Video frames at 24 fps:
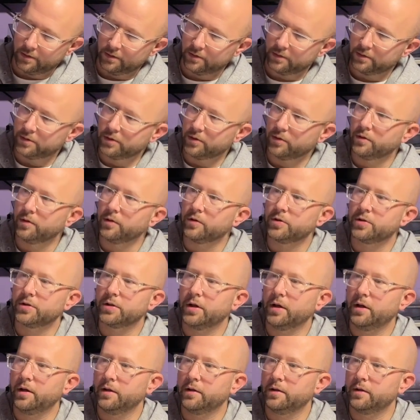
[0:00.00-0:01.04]
so they're
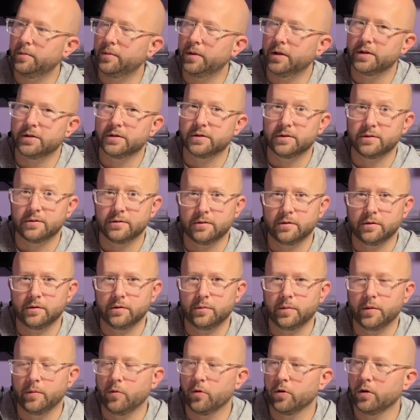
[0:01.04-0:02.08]
shut, and it makes it a little
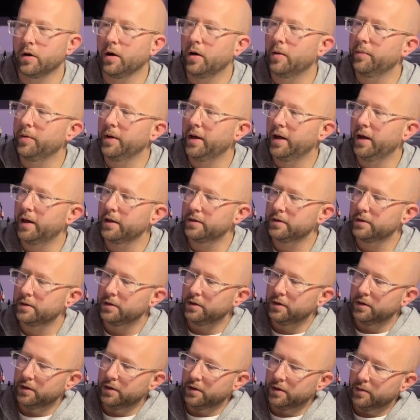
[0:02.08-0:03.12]
bit more compact.
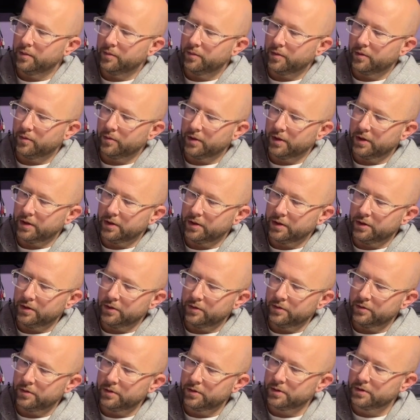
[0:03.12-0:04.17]
But when in
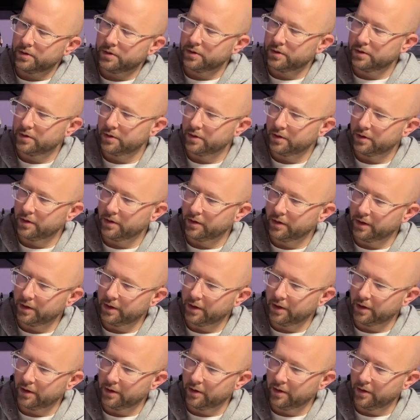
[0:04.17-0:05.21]
use, you let
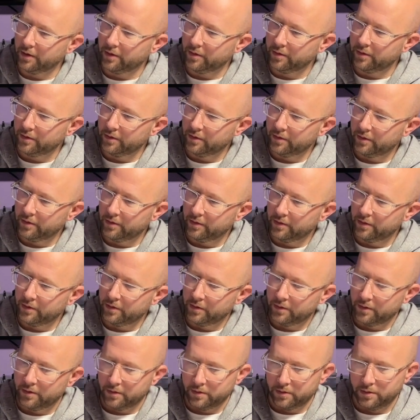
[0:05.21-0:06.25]
that go.
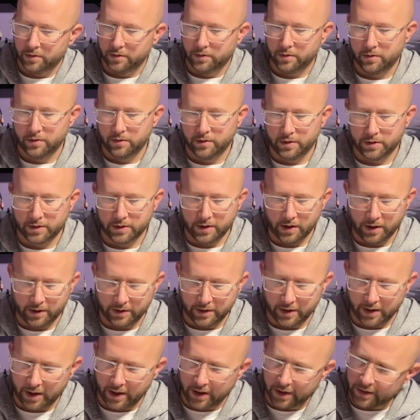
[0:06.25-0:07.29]
It's got
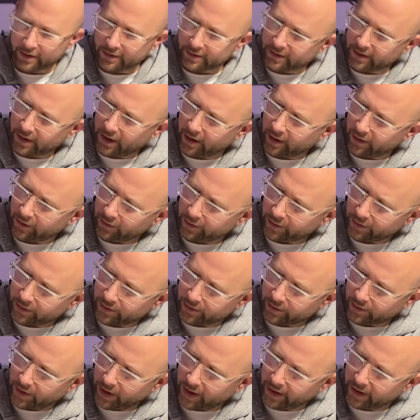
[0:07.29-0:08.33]
that. It's got a little
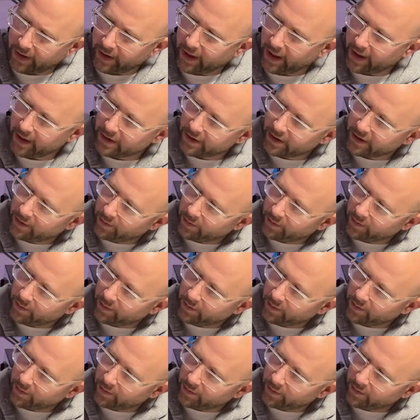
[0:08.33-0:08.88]
serrated edge at the